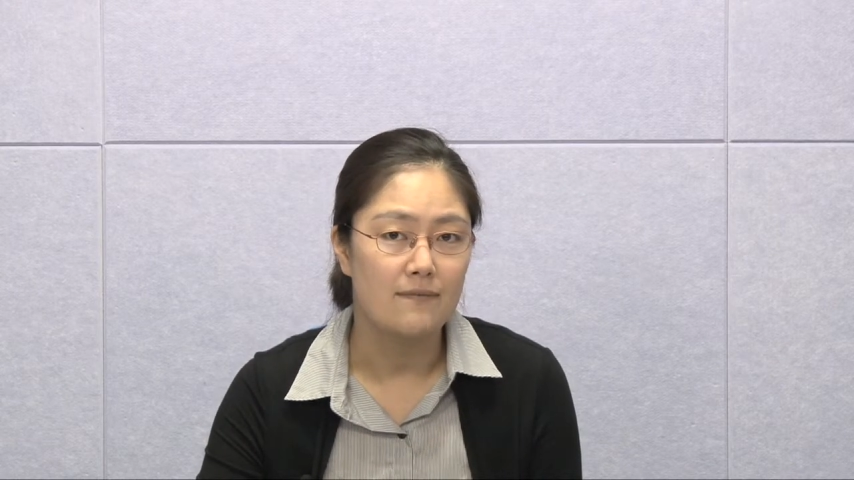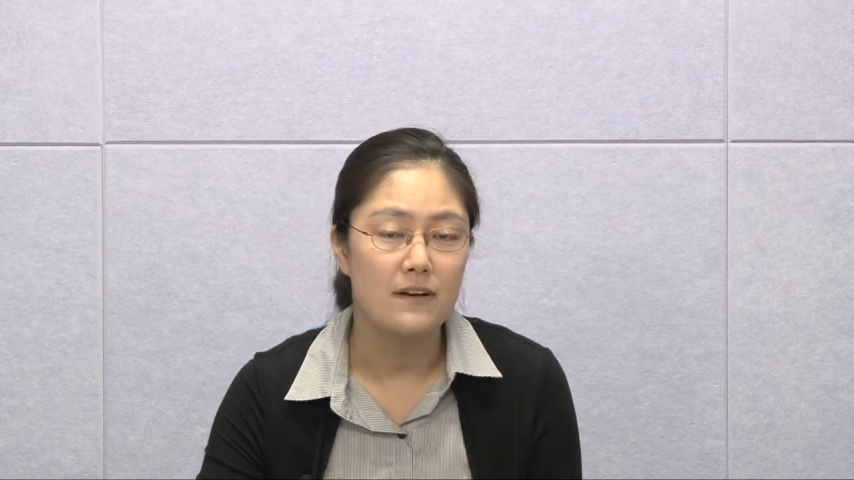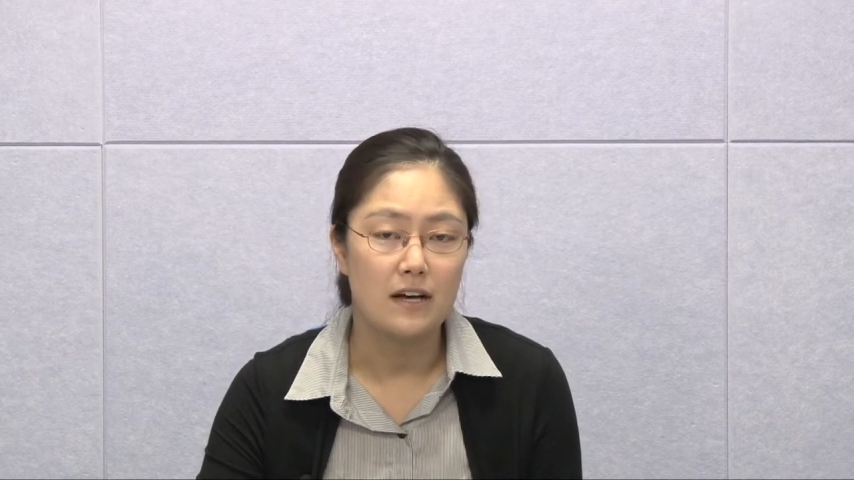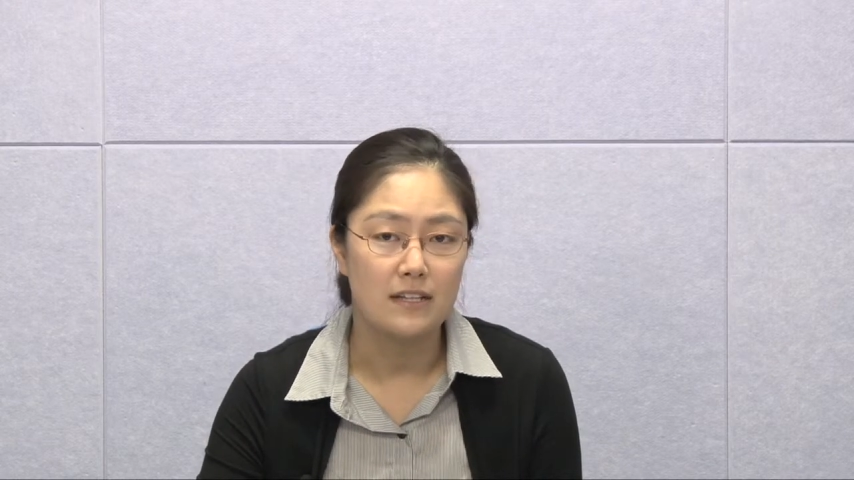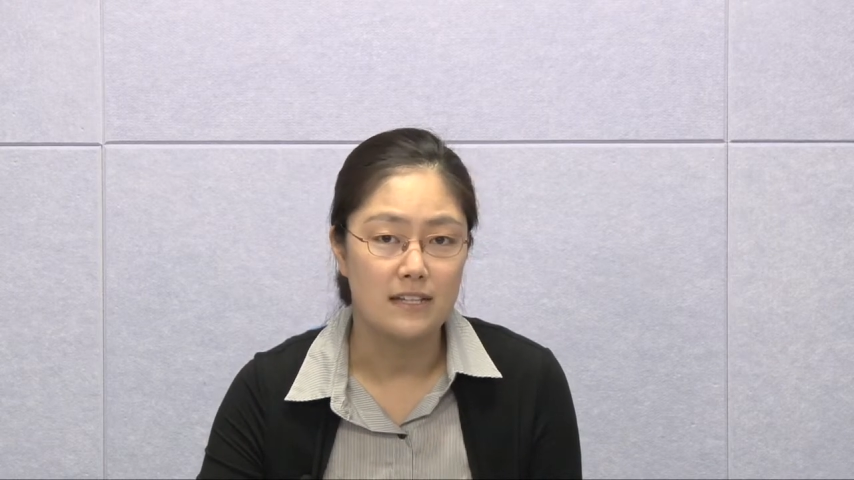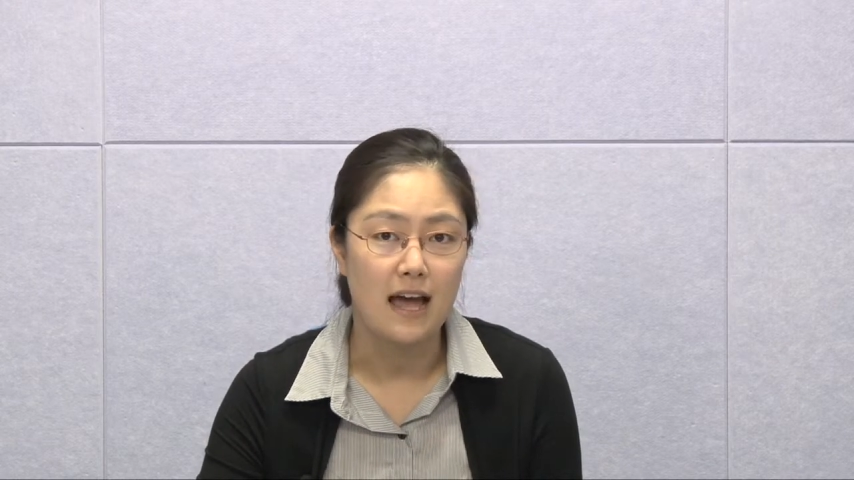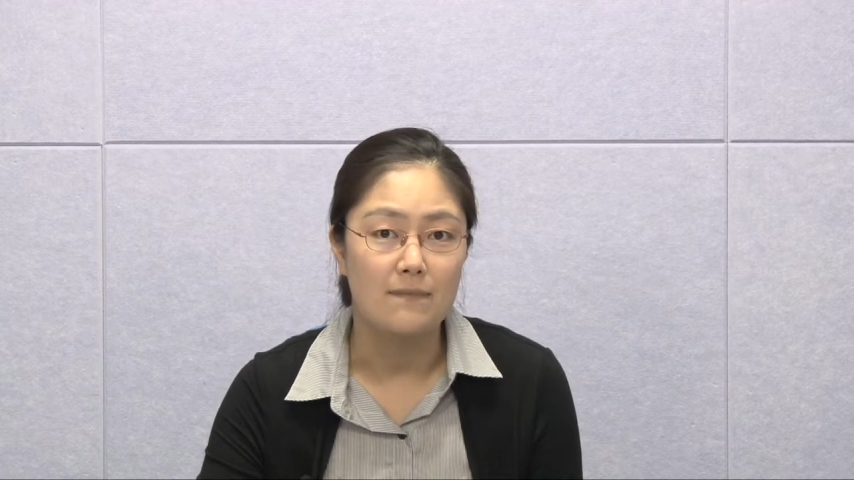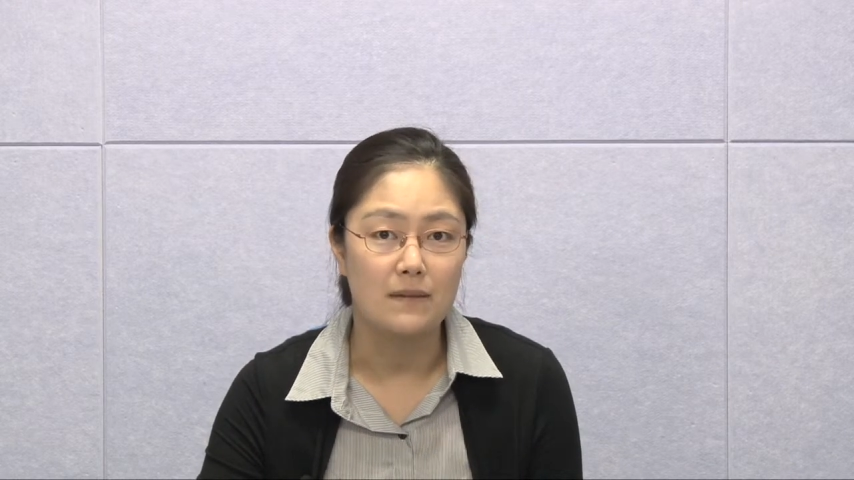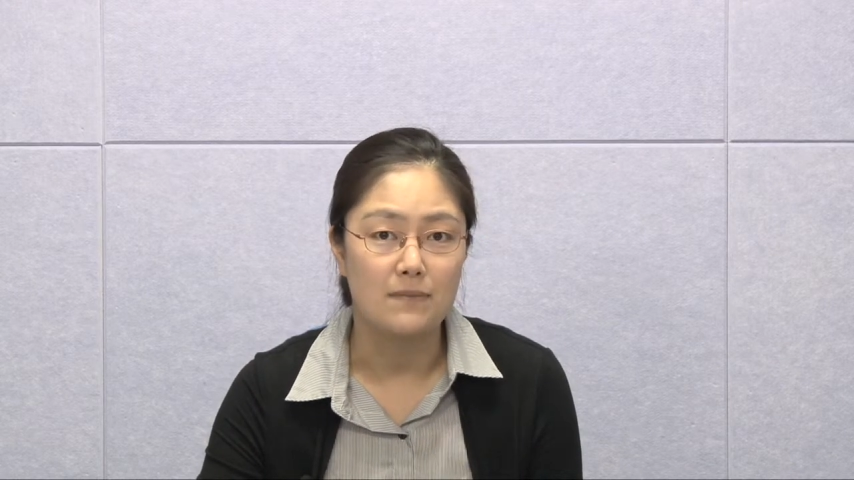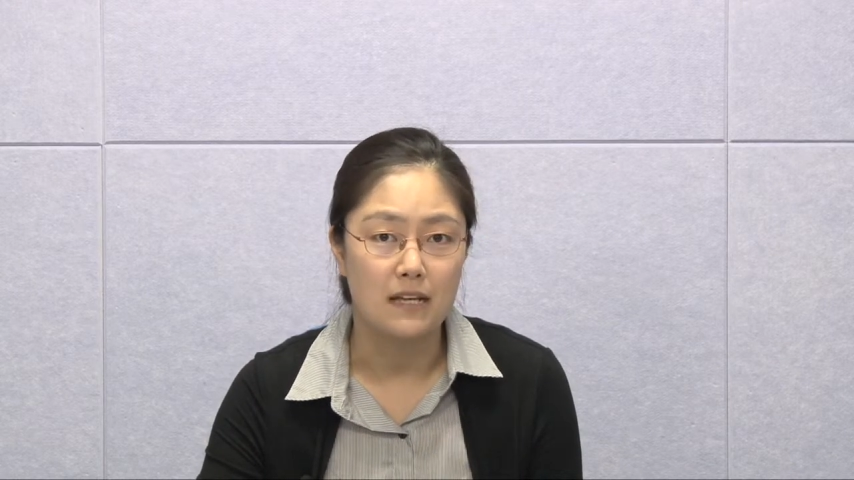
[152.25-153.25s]

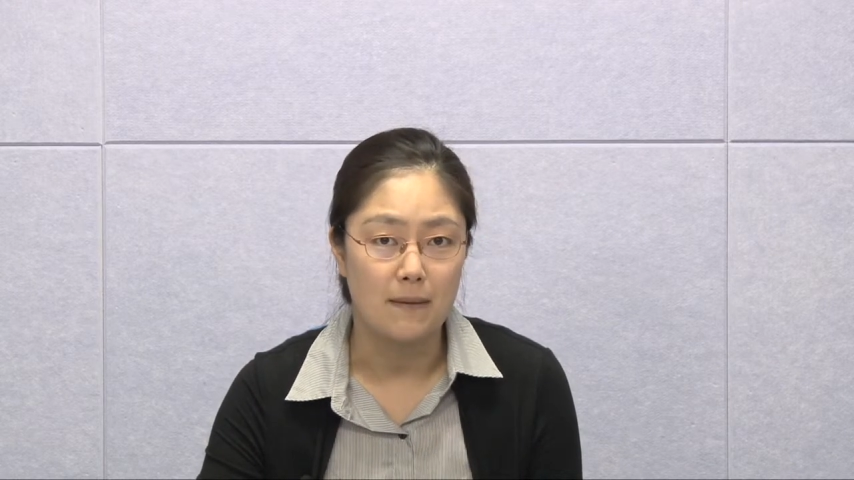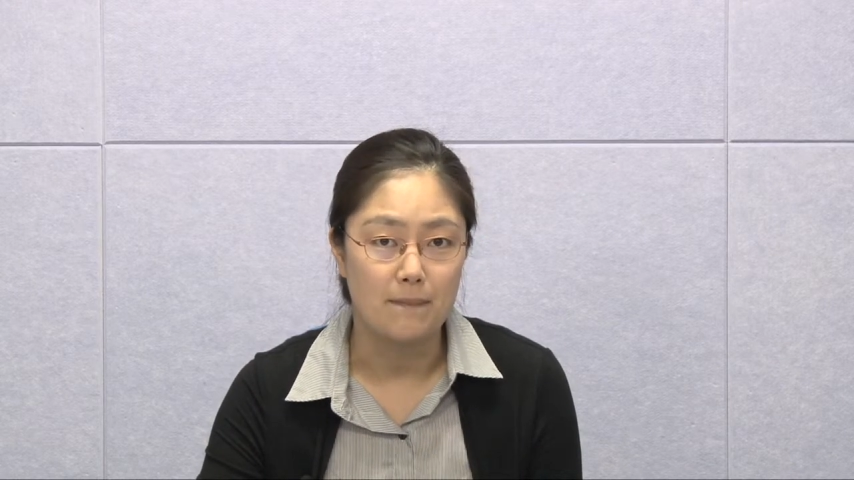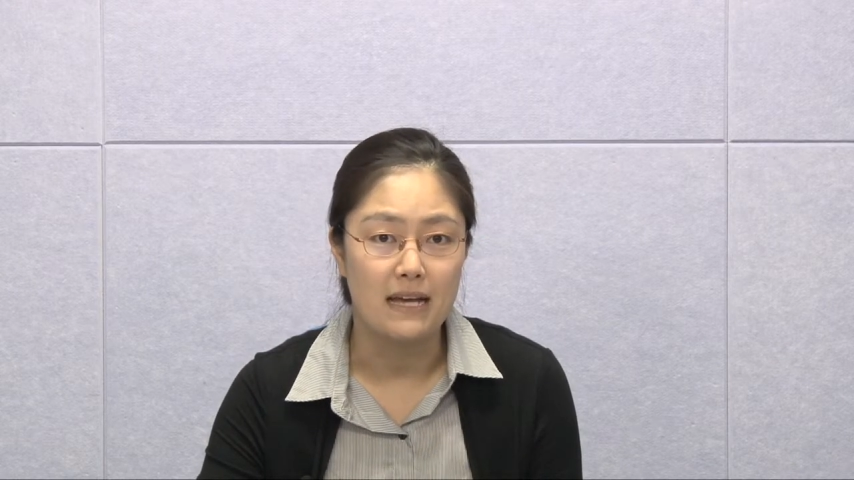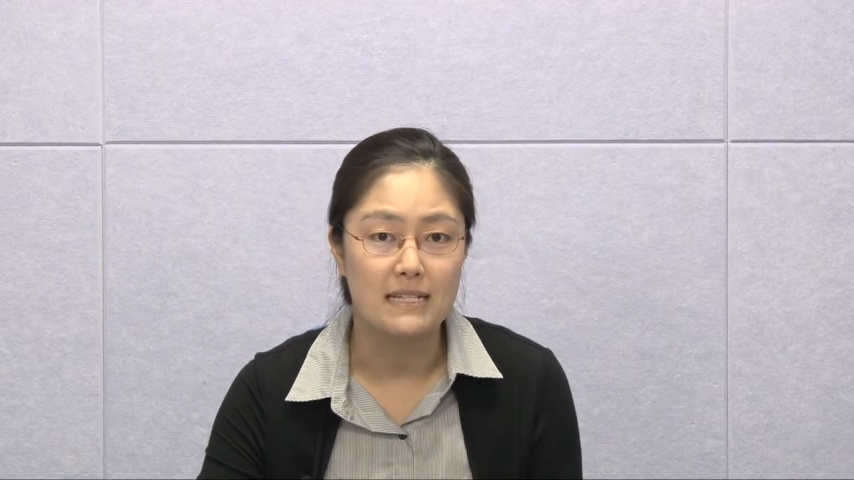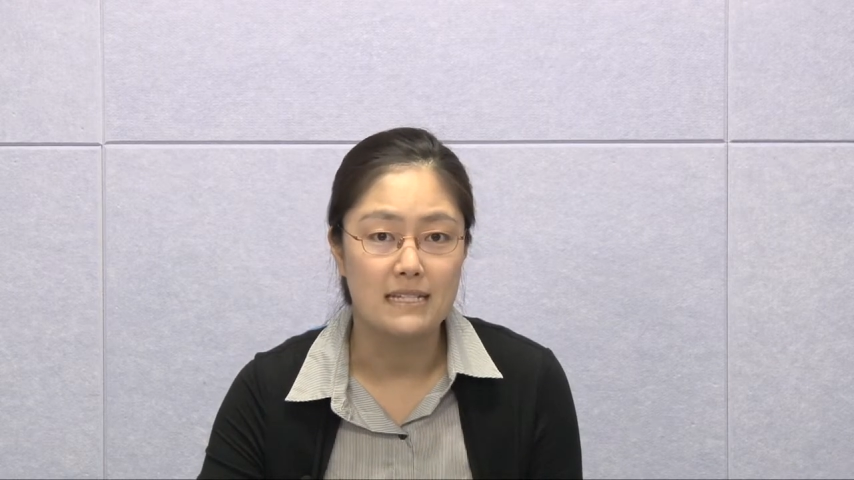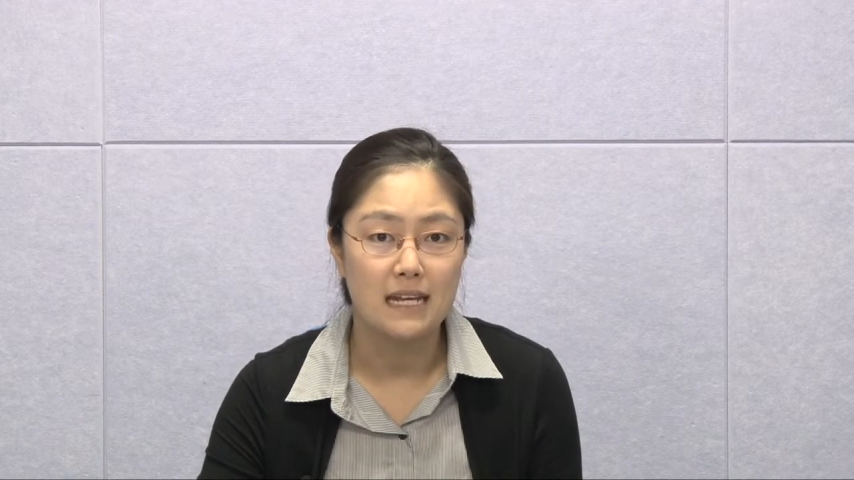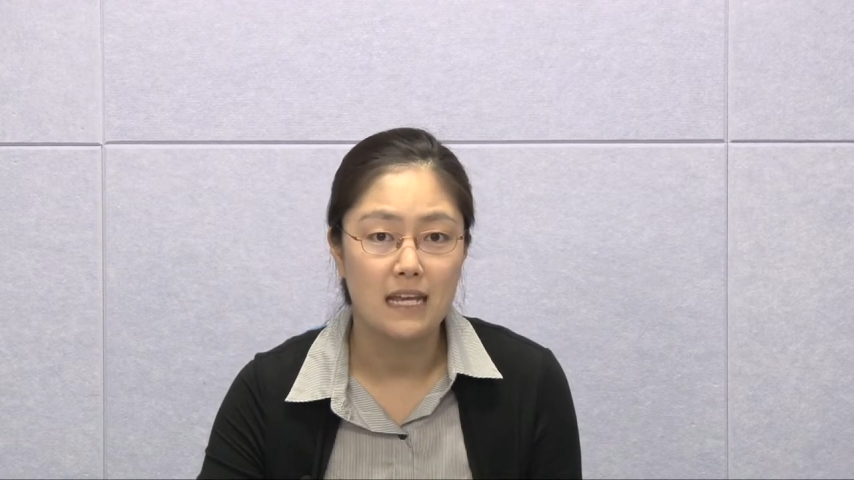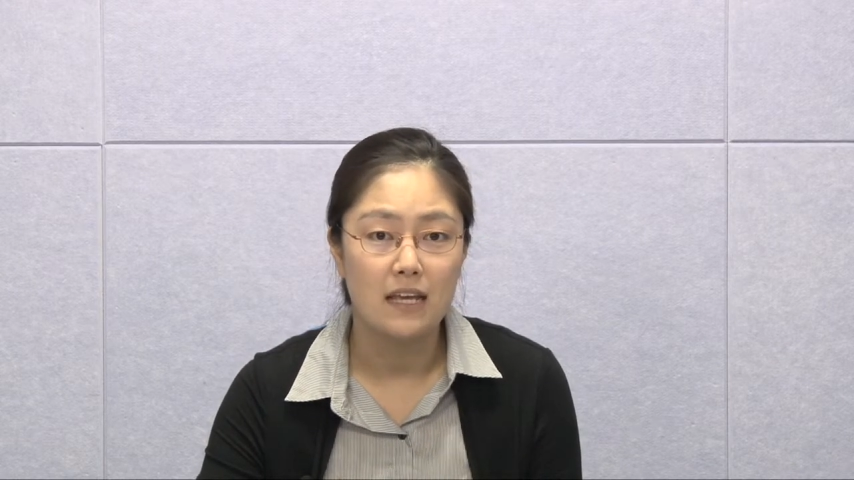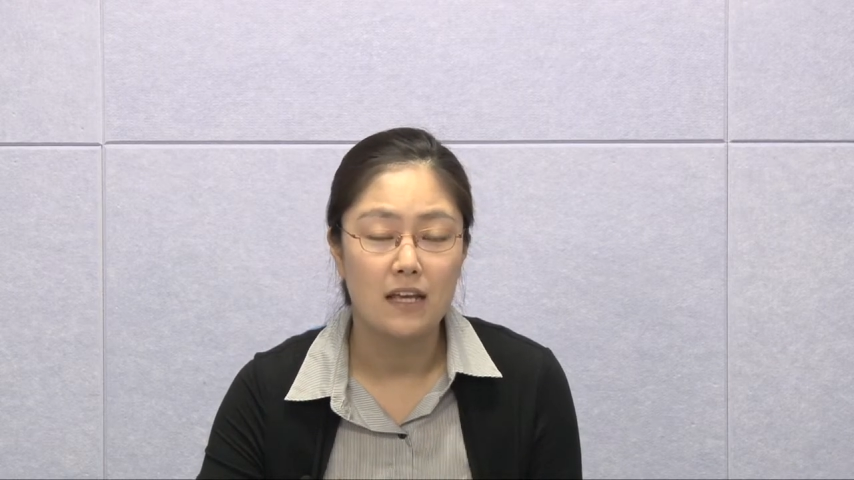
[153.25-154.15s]
adaptive capacity